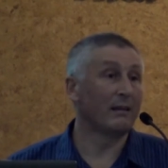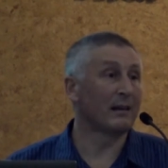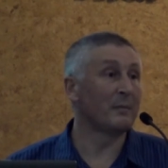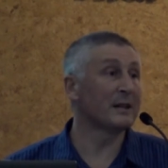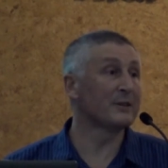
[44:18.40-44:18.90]

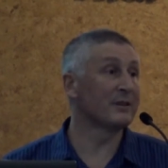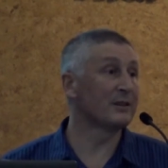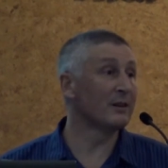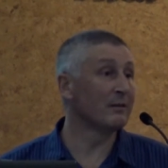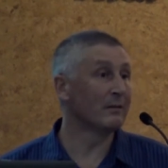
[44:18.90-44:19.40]
They must
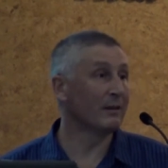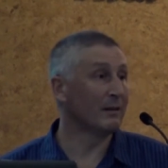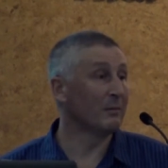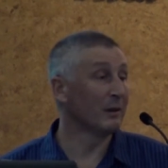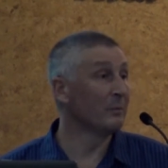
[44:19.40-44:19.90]
return,
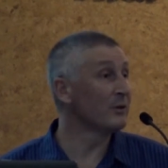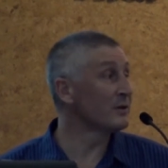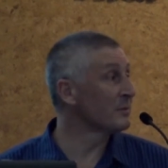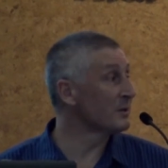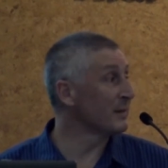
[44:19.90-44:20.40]
the
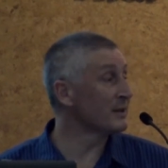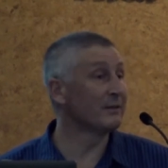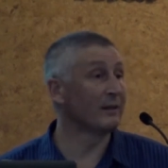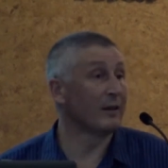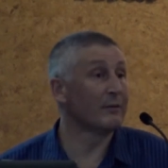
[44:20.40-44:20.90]
Muslims must,
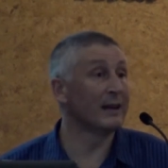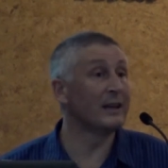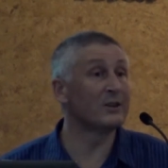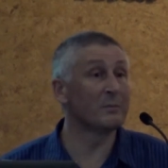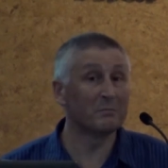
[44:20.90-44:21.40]
the
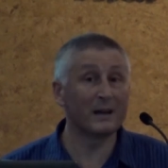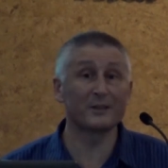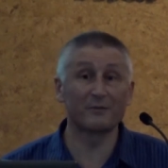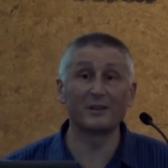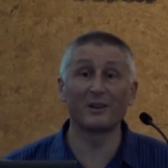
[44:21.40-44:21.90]
Rohingya
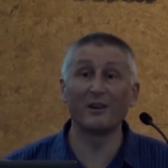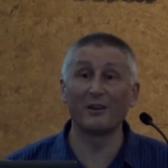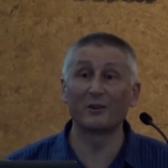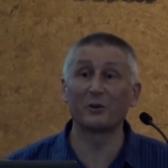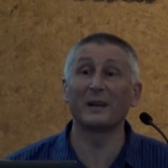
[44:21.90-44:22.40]
must
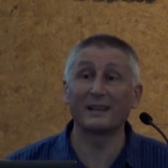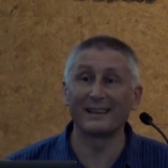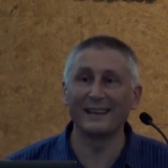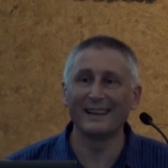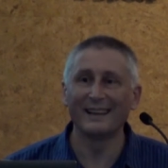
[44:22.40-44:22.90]
return
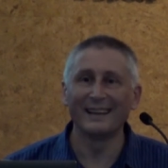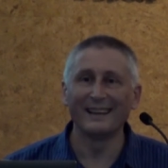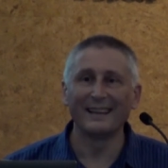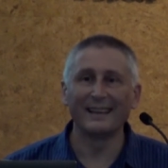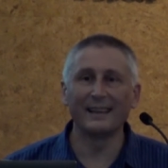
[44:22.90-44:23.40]
quickly
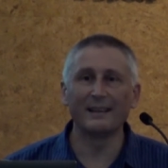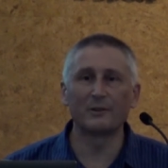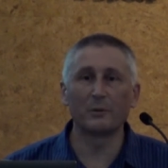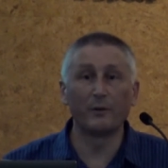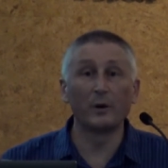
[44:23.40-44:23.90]

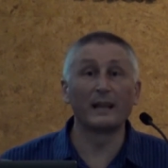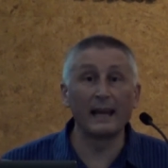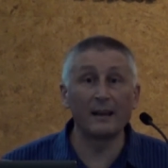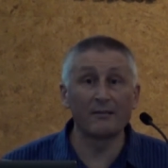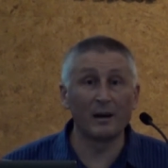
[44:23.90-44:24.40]
to avoid
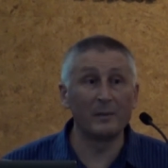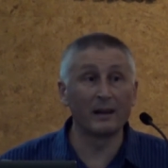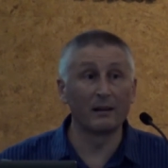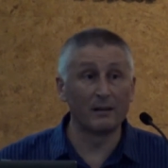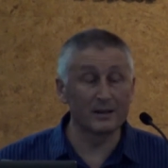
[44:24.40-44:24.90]
land grabbing
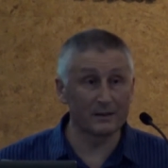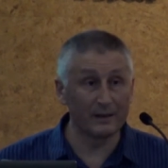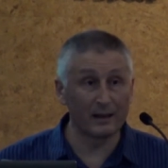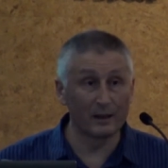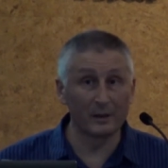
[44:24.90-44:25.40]
and loss of
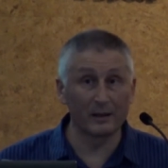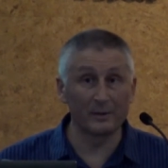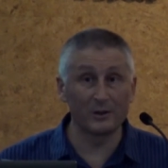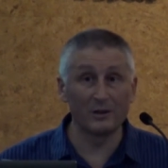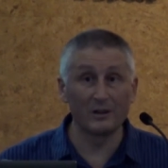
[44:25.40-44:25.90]
economic
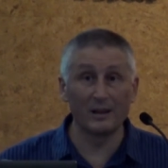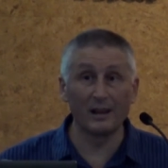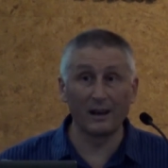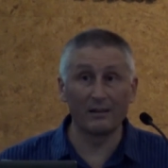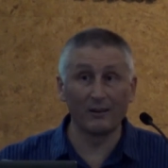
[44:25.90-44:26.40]

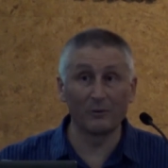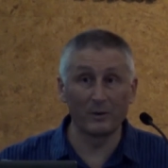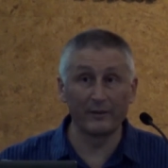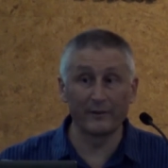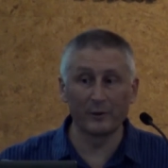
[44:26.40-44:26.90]
opportunity and things
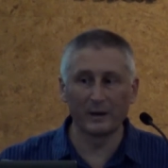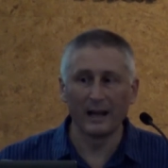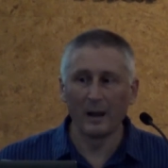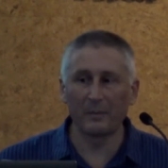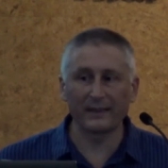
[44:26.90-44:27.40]
moving
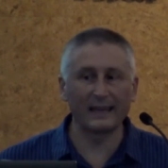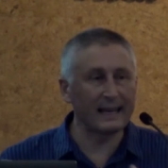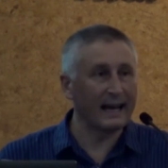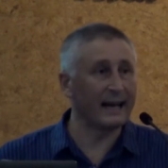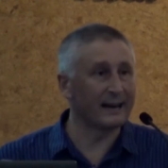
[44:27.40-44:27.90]
forward, but they
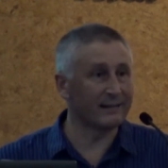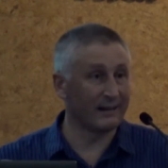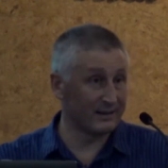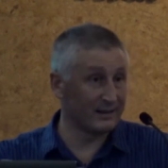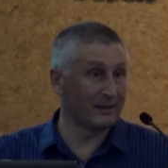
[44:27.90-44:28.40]
can't
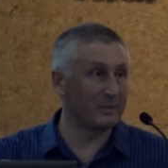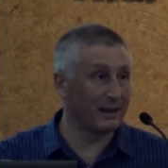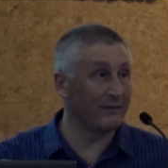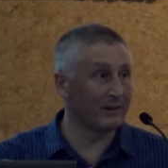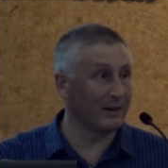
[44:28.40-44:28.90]
until they've
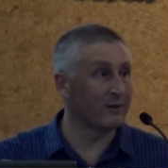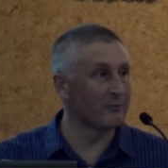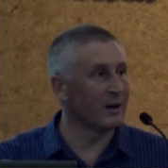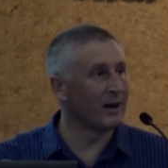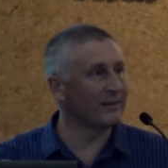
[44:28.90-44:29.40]
been
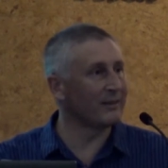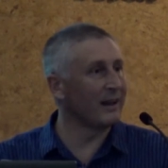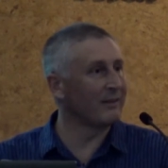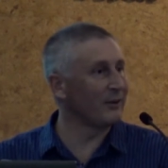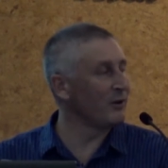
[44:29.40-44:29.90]
given rights
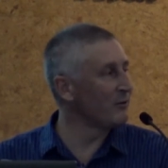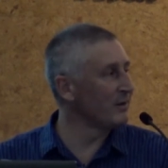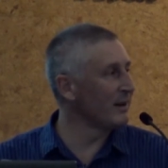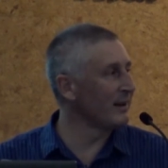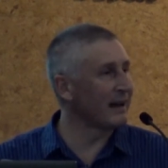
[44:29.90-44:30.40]
and
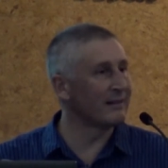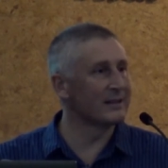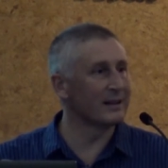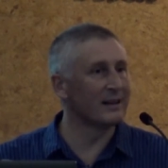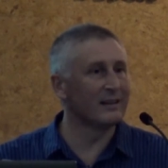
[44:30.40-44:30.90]
security
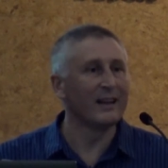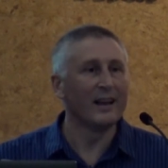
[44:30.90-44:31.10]
guarantees.